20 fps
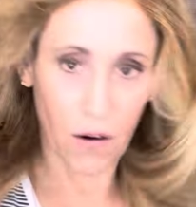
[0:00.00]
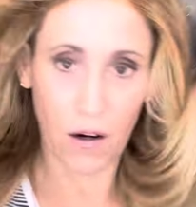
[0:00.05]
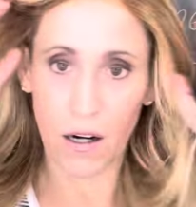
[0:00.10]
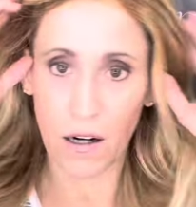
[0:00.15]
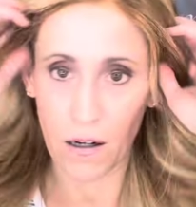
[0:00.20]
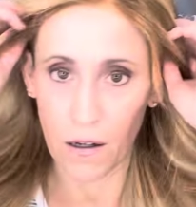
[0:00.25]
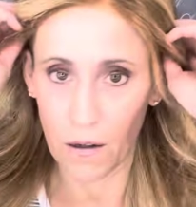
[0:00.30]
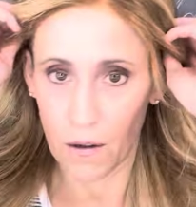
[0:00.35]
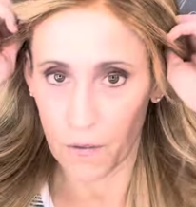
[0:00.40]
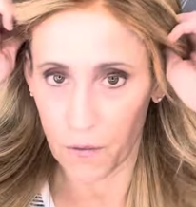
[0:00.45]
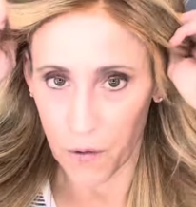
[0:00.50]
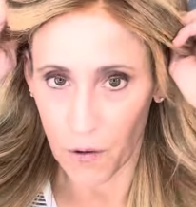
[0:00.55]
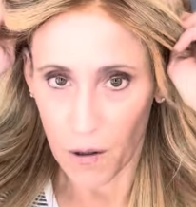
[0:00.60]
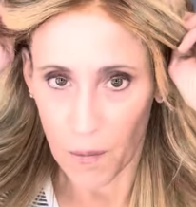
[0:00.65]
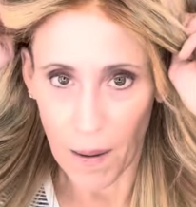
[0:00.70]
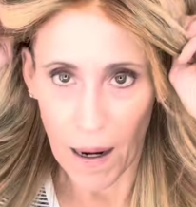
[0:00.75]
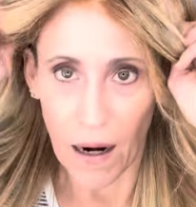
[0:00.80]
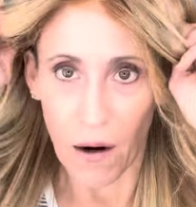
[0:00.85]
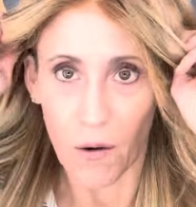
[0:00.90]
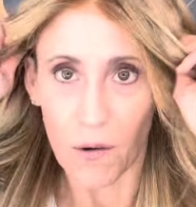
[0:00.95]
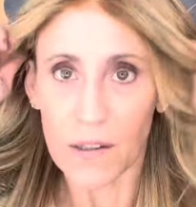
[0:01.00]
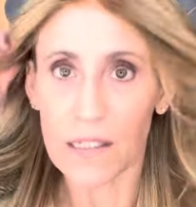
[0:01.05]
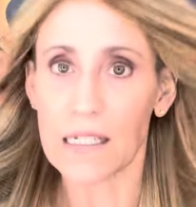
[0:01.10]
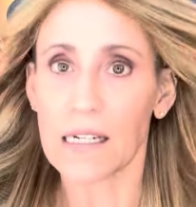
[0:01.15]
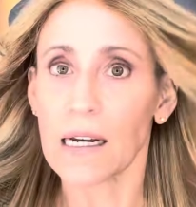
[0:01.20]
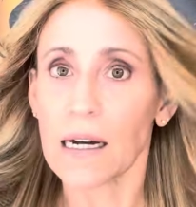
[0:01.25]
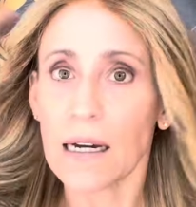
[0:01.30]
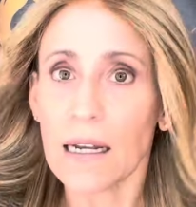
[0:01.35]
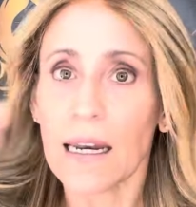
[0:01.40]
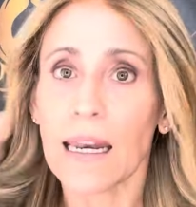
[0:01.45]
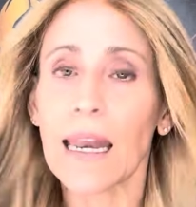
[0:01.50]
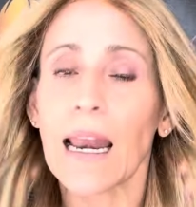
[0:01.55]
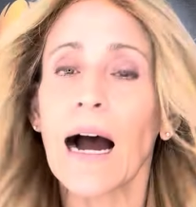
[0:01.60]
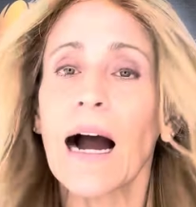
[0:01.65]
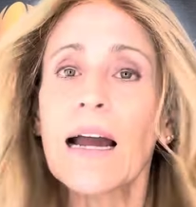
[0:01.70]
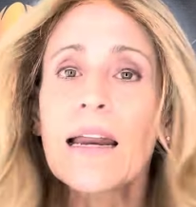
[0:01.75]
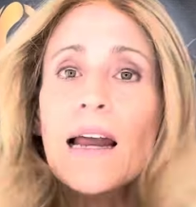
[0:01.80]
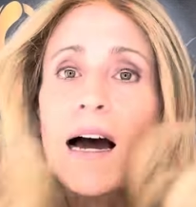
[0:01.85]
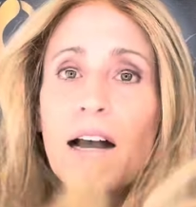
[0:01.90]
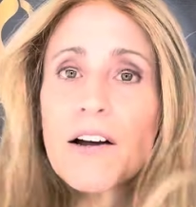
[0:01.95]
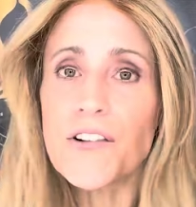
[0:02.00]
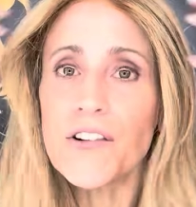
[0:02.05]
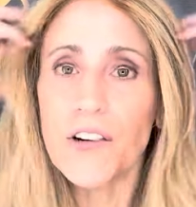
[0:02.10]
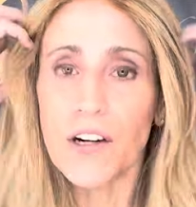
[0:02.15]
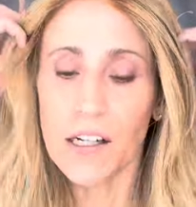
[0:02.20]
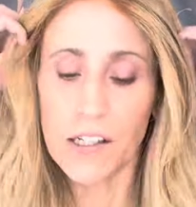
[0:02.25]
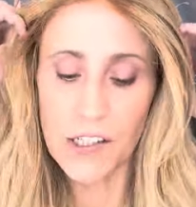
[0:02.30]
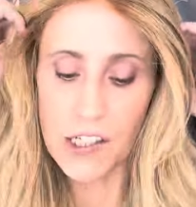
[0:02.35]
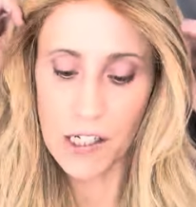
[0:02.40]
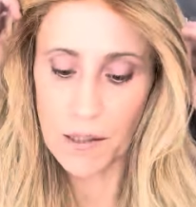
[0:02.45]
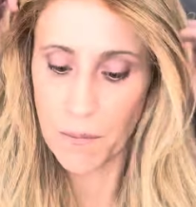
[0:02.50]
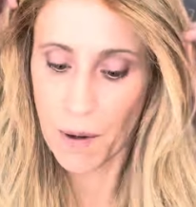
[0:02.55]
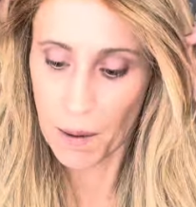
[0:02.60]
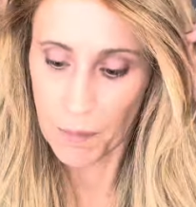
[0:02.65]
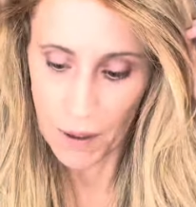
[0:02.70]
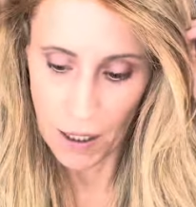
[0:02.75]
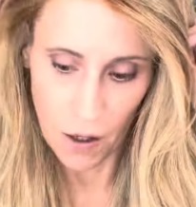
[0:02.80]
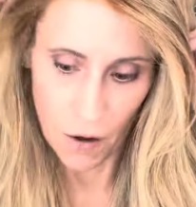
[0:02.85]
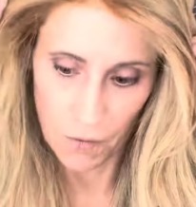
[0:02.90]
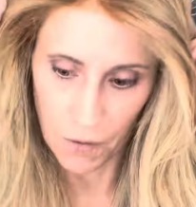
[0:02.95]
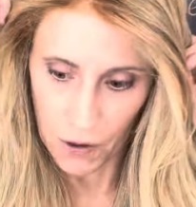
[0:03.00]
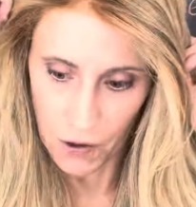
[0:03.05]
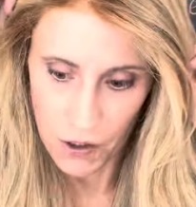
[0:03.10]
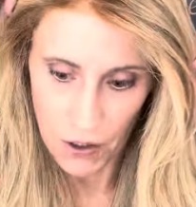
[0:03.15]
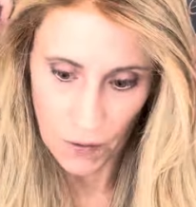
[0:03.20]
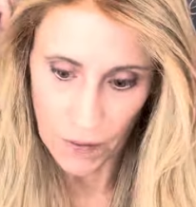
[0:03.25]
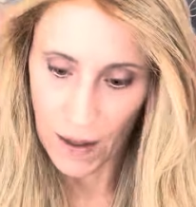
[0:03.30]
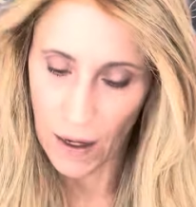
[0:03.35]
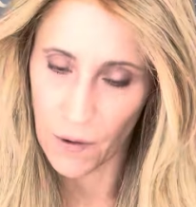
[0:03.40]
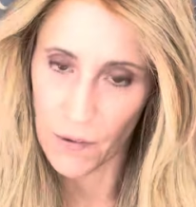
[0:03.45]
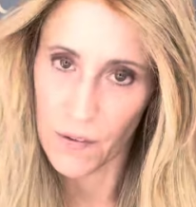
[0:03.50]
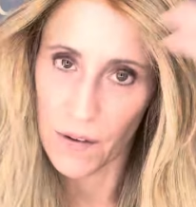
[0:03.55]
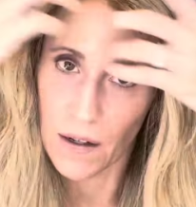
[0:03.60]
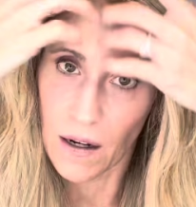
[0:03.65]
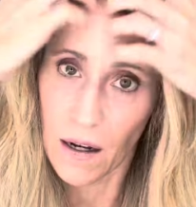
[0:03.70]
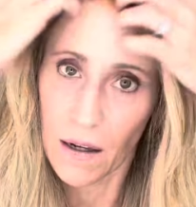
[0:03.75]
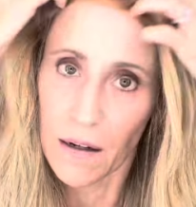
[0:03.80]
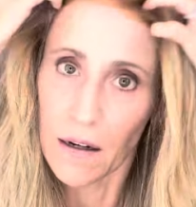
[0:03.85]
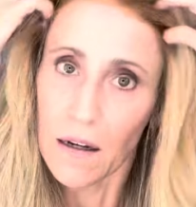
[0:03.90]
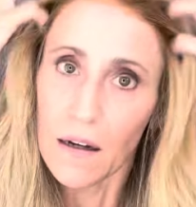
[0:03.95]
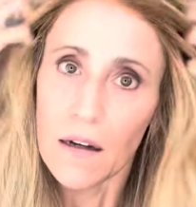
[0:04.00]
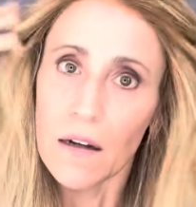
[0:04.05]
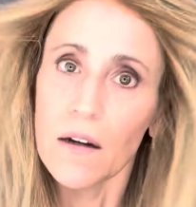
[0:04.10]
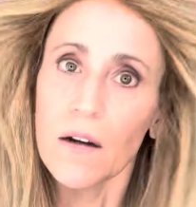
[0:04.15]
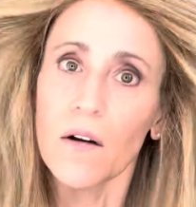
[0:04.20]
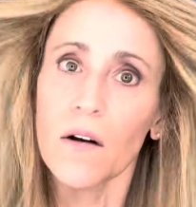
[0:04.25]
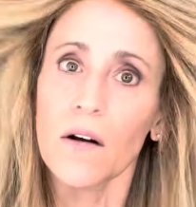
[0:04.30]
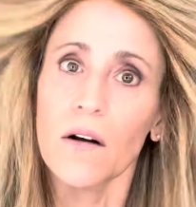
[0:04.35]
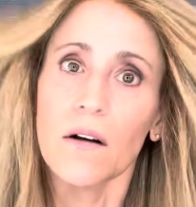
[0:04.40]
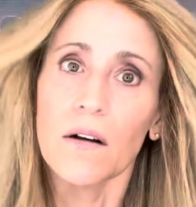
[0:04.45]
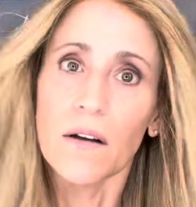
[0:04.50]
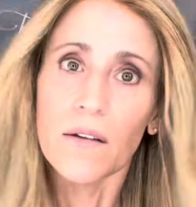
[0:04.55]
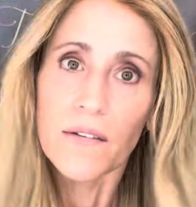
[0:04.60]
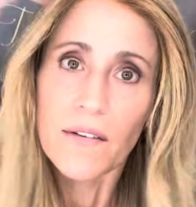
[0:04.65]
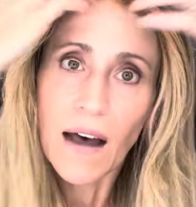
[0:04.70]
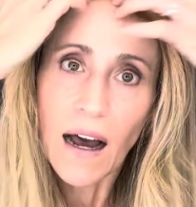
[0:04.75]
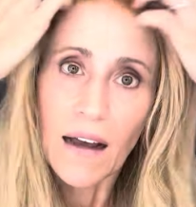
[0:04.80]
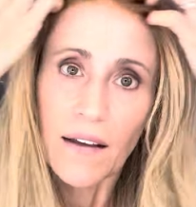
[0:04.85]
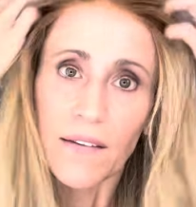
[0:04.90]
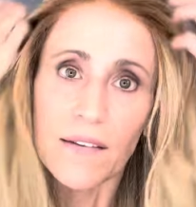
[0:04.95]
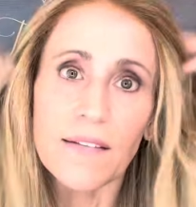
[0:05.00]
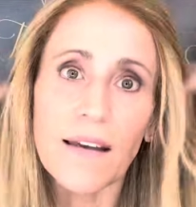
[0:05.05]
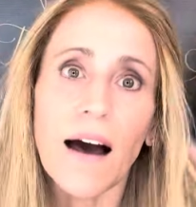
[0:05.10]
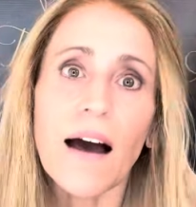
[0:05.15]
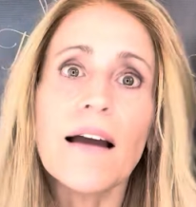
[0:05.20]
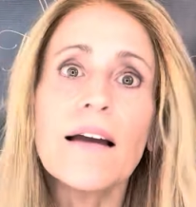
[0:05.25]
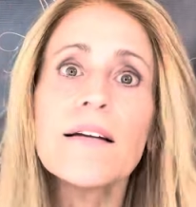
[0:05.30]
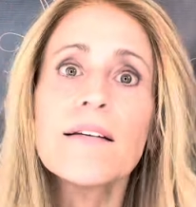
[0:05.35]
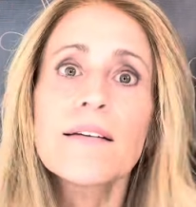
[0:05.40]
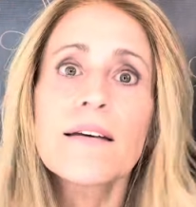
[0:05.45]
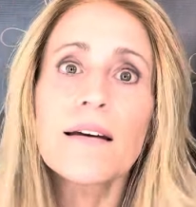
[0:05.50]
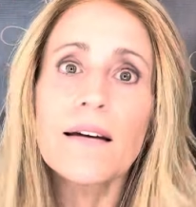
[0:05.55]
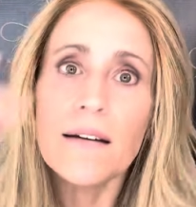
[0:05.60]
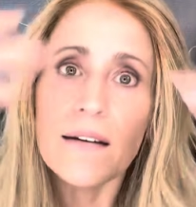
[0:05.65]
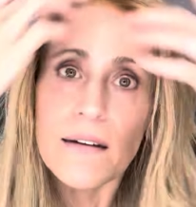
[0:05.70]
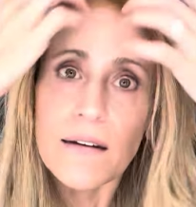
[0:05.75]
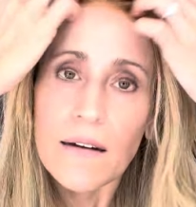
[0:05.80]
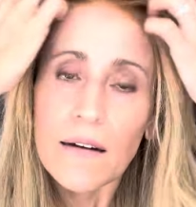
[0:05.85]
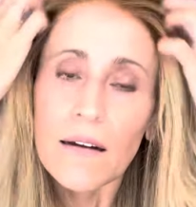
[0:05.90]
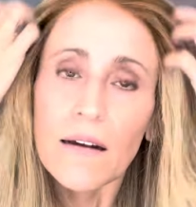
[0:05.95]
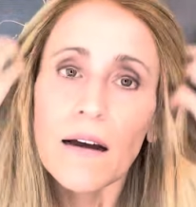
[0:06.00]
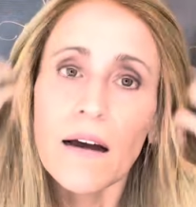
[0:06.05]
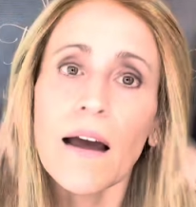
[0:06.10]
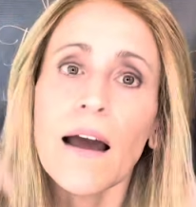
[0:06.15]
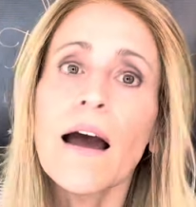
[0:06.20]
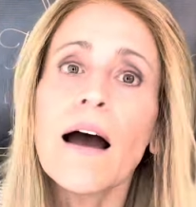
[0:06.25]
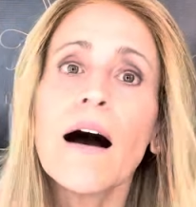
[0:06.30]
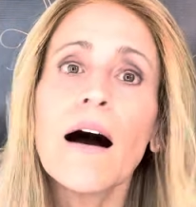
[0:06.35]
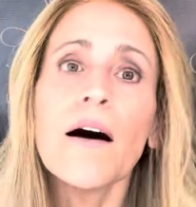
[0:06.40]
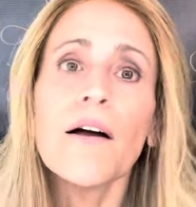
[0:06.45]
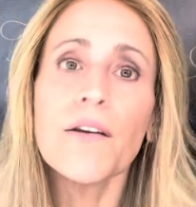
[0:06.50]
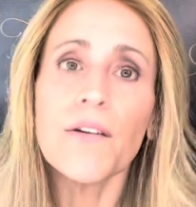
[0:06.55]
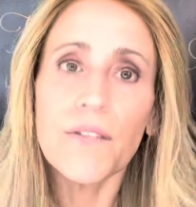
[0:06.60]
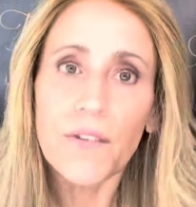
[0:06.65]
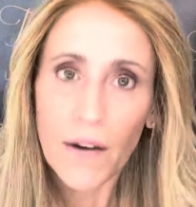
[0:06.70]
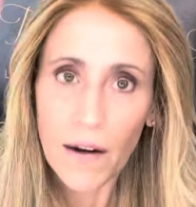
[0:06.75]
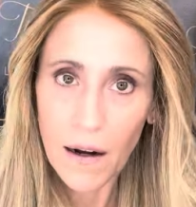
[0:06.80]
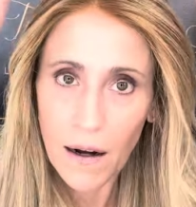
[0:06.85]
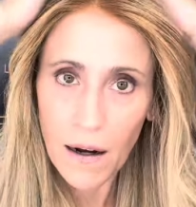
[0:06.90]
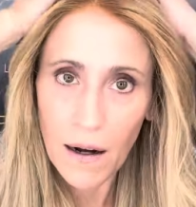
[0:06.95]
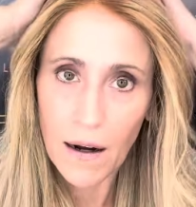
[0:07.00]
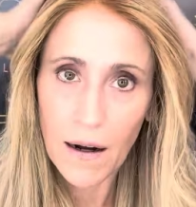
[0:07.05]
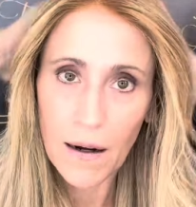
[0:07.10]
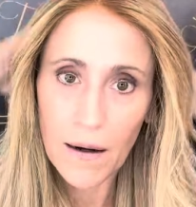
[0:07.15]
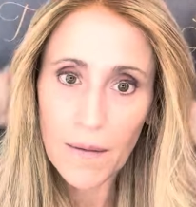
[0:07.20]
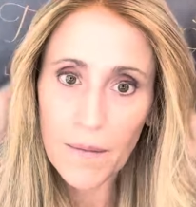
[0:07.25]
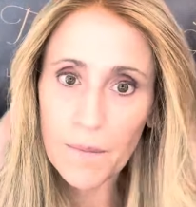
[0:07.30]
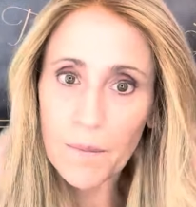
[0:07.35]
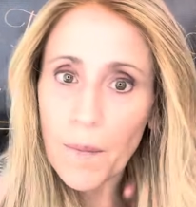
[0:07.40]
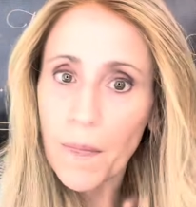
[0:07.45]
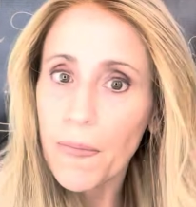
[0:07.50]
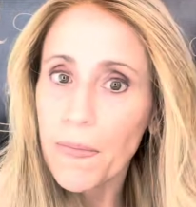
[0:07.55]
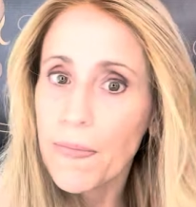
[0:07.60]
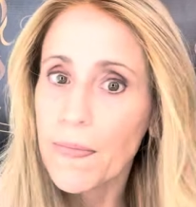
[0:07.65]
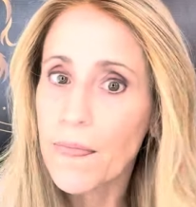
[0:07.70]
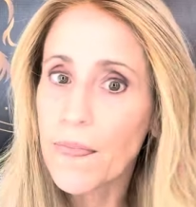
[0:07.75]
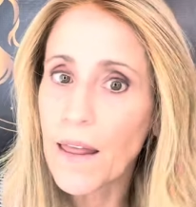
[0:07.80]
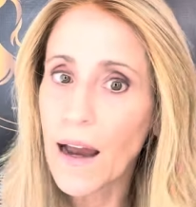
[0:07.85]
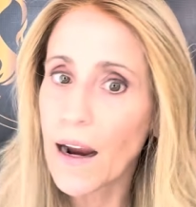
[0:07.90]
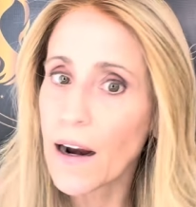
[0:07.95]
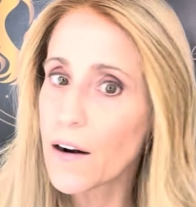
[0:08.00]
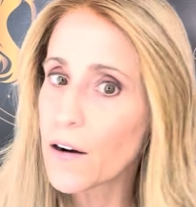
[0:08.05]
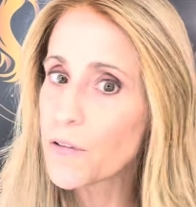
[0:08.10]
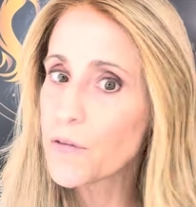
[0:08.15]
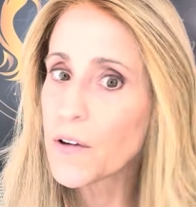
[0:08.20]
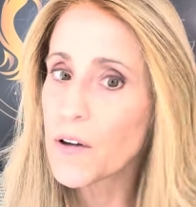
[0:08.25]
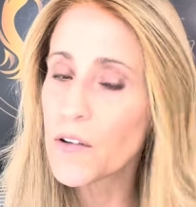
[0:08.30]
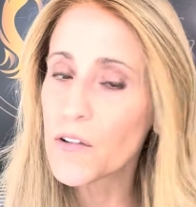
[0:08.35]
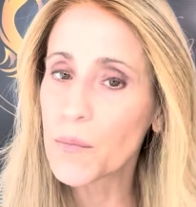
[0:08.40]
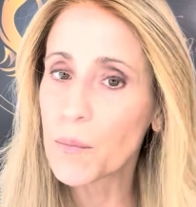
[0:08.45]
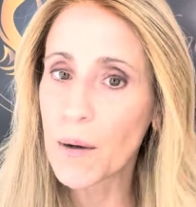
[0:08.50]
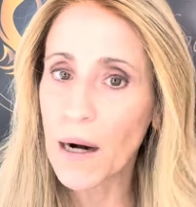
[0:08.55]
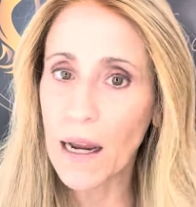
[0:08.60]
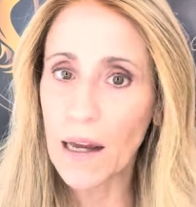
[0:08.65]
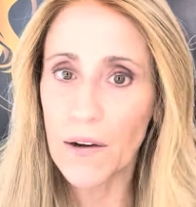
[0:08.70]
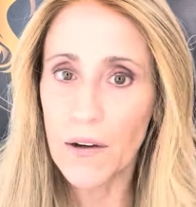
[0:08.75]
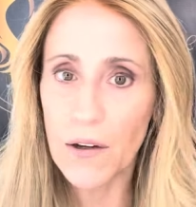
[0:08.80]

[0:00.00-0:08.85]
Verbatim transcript: her for about 900, should probably go over 2000 on Sai's site. And um, the hair feels brand